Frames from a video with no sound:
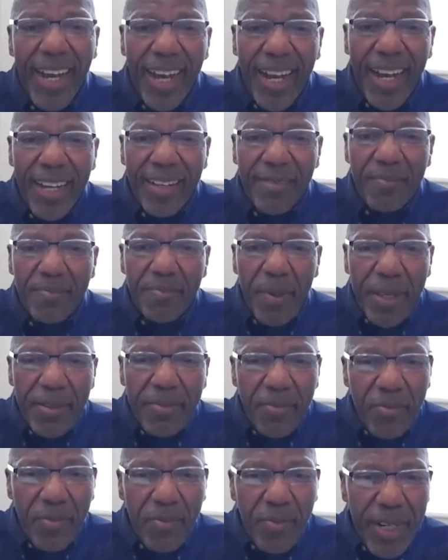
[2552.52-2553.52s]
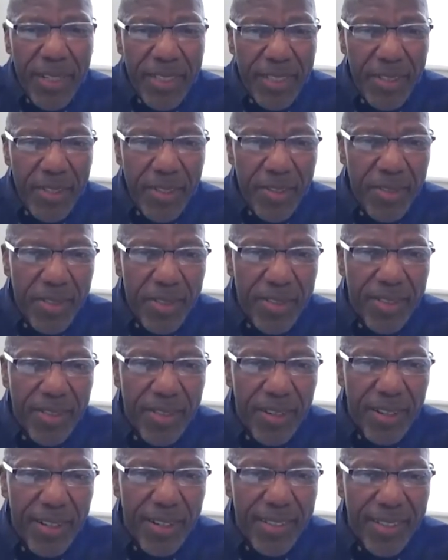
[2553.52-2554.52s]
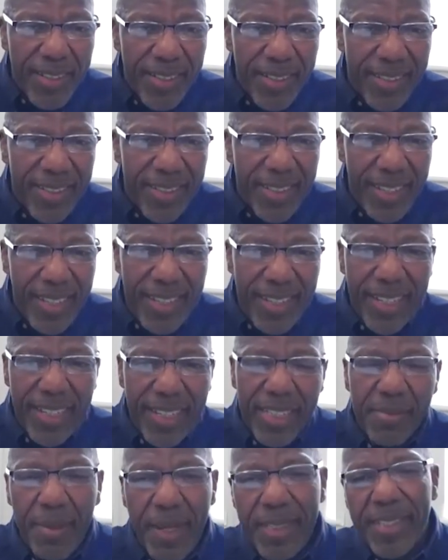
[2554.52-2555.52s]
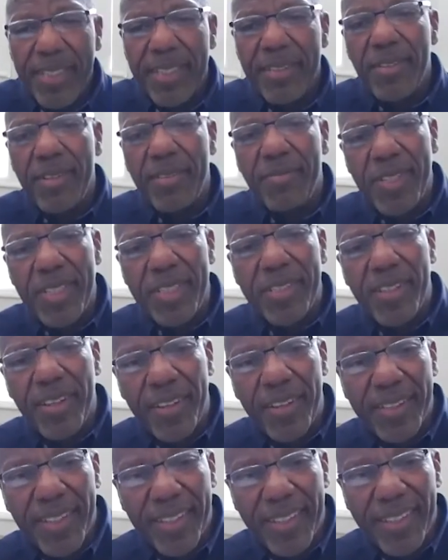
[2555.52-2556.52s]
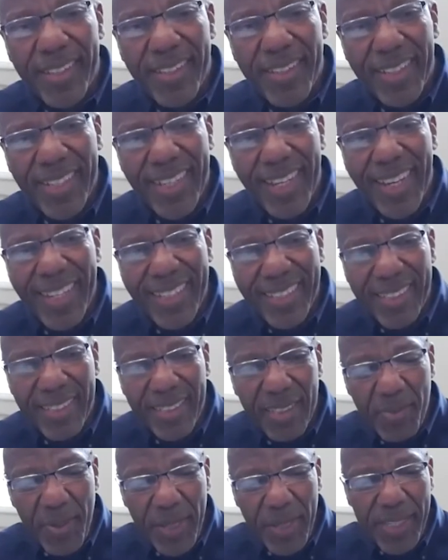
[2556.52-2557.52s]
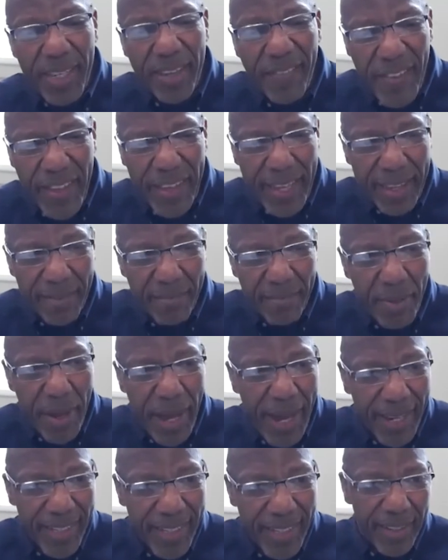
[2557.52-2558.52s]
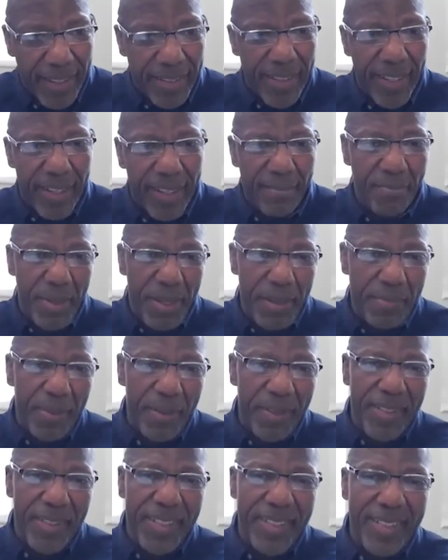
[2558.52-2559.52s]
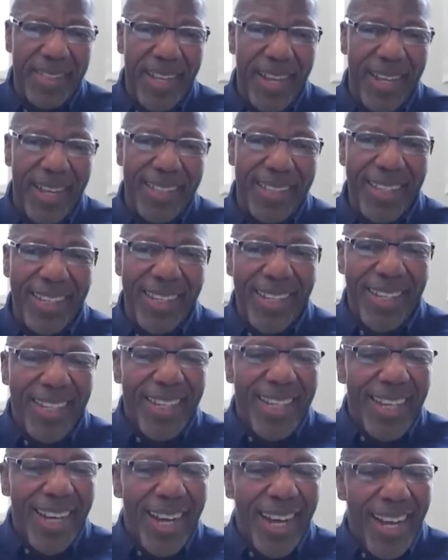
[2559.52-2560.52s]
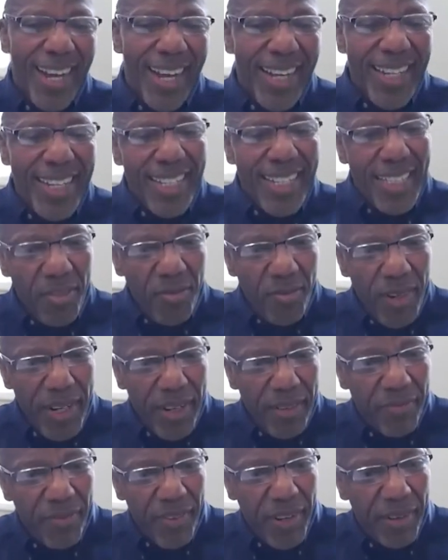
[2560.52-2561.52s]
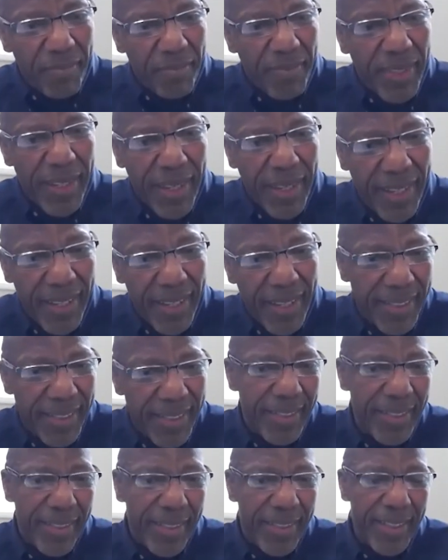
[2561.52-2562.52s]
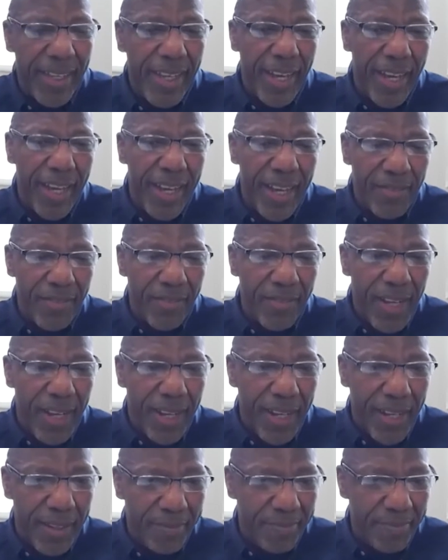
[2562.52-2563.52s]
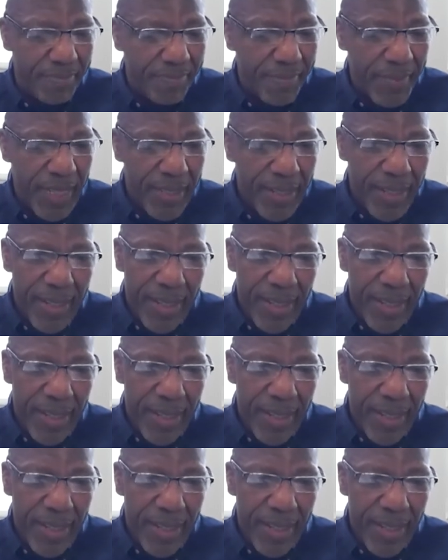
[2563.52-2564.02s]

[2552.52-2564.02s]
Uh, but what you start to see, especially when we start to look at specific impacts on young people, is that uh, anywhere from 10, uh, uh um,